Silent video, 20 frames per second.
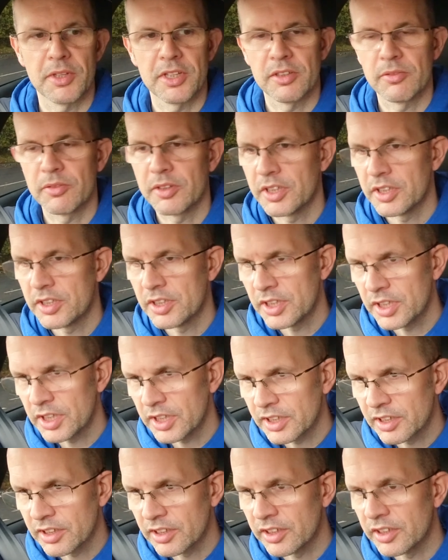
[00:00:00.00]
anywhere
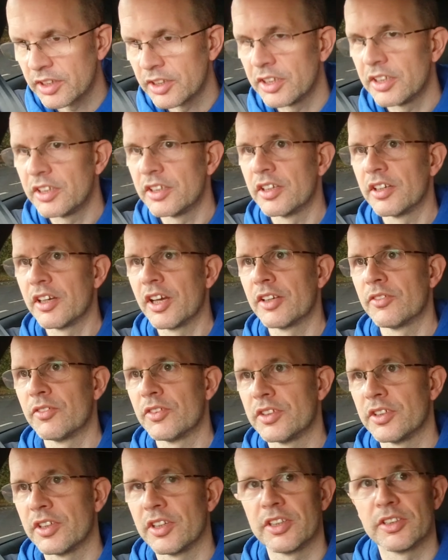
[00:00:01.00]
near like the
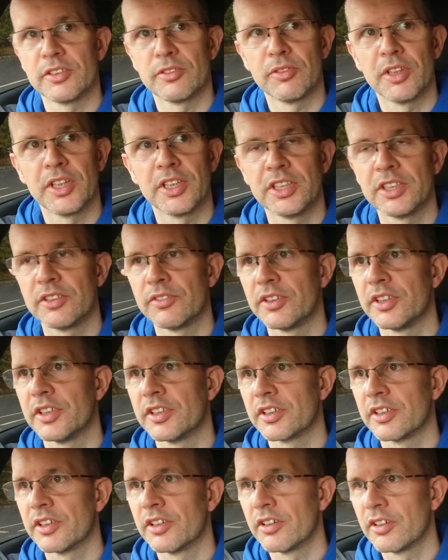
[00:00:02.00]
advertised range for this
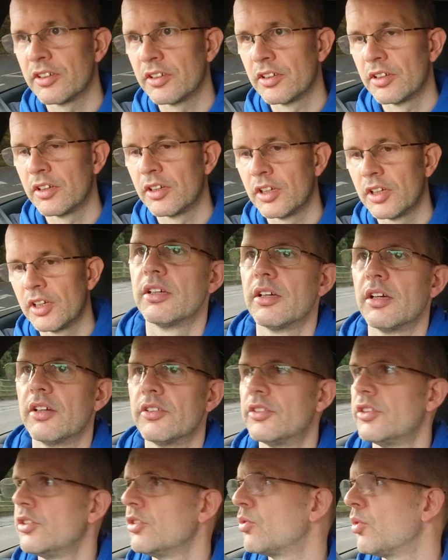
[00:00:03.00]
car. I
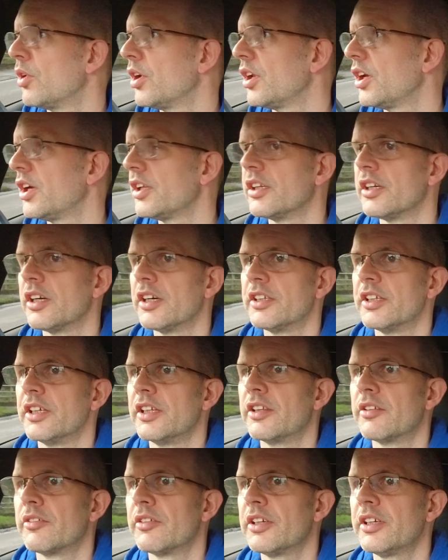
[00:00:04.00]
do quite like the
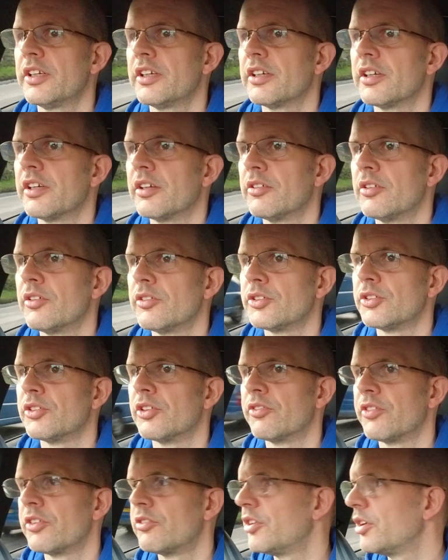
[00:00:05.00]
ID3. I'm not sure
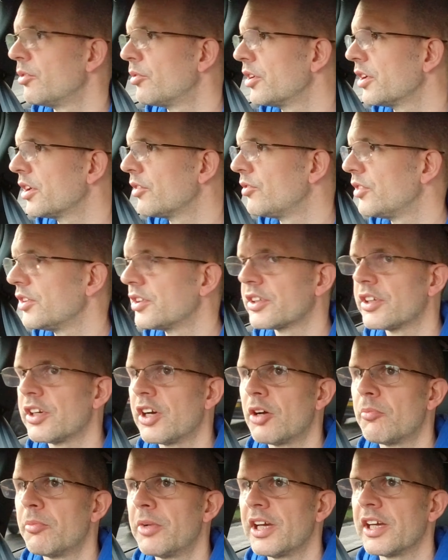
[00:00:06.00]
if I really want to give this
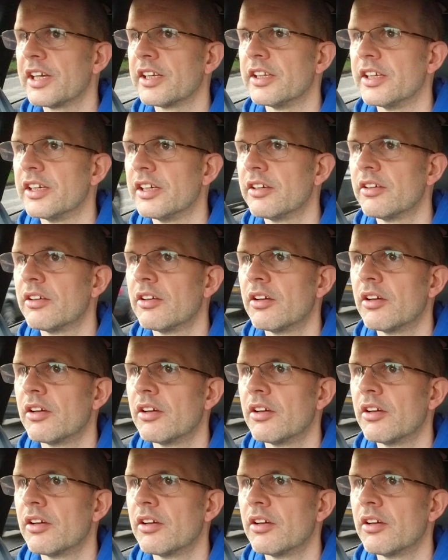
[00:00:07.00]
car back now.